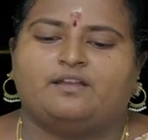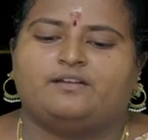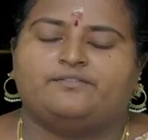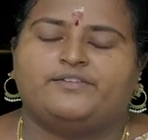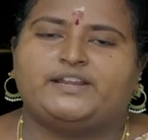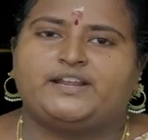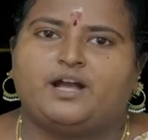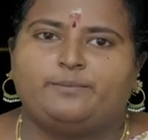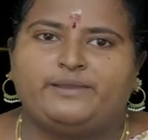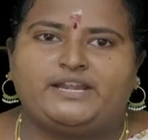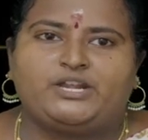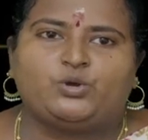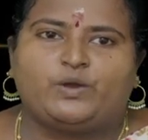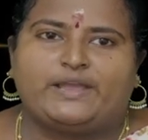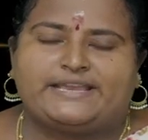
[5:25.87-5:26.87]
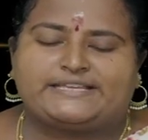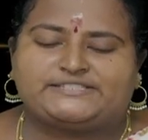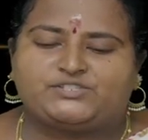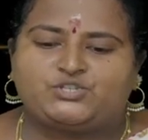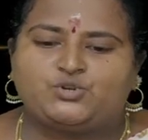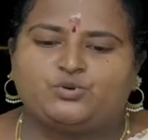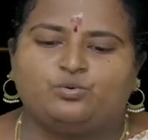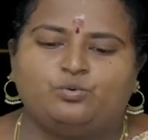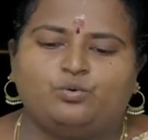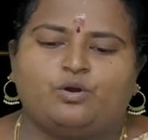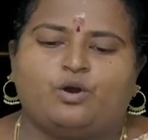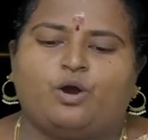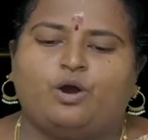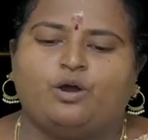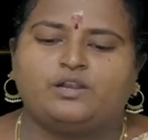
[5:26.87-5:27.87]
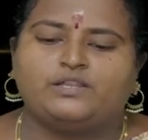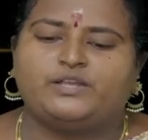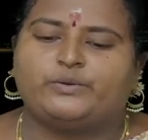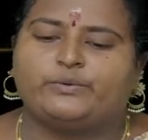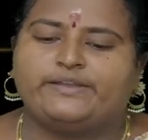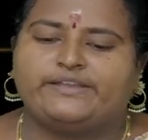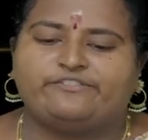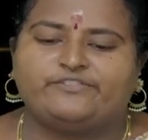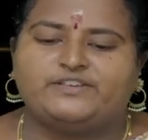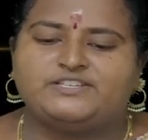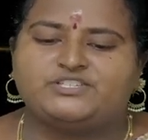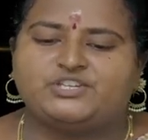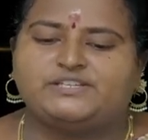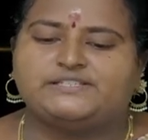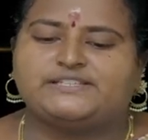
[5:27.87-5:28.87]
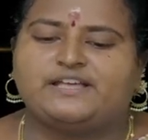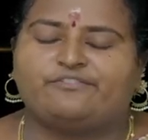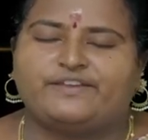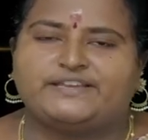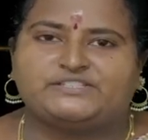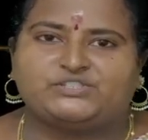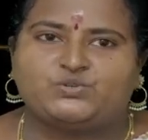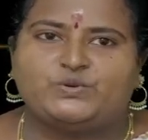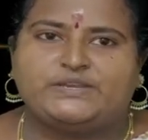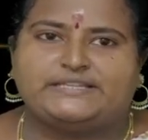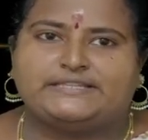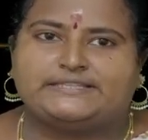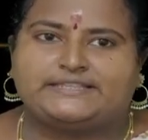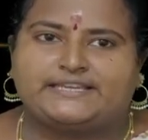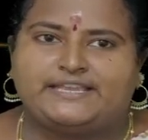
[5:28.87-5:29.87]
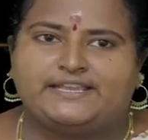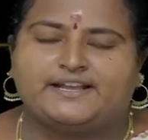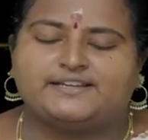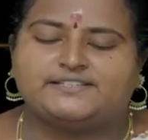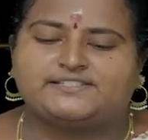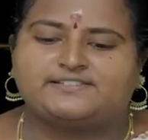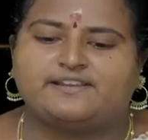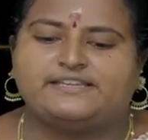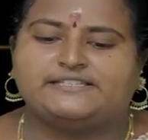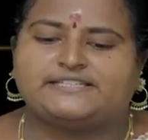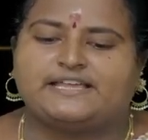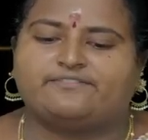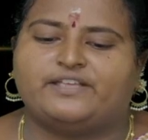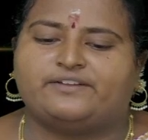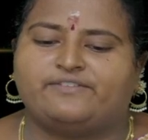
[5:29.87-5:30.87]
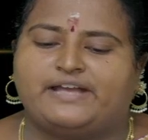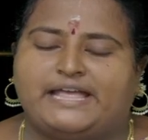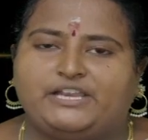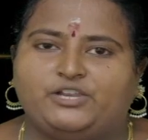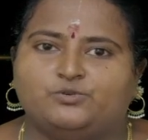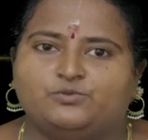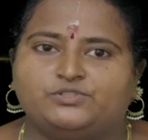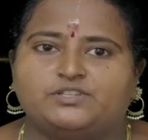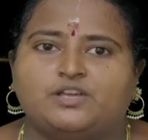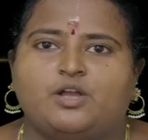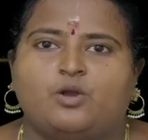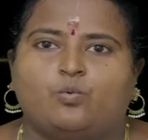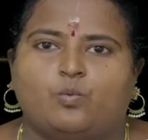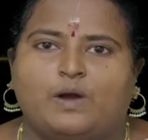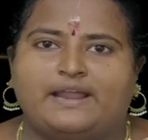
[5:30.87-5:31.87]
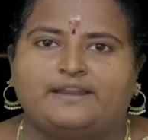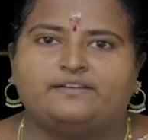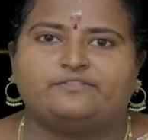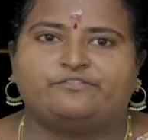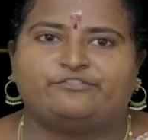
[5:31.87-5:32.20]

When coming to x2, all the coefficients of x2 in the three constraints have the values 1,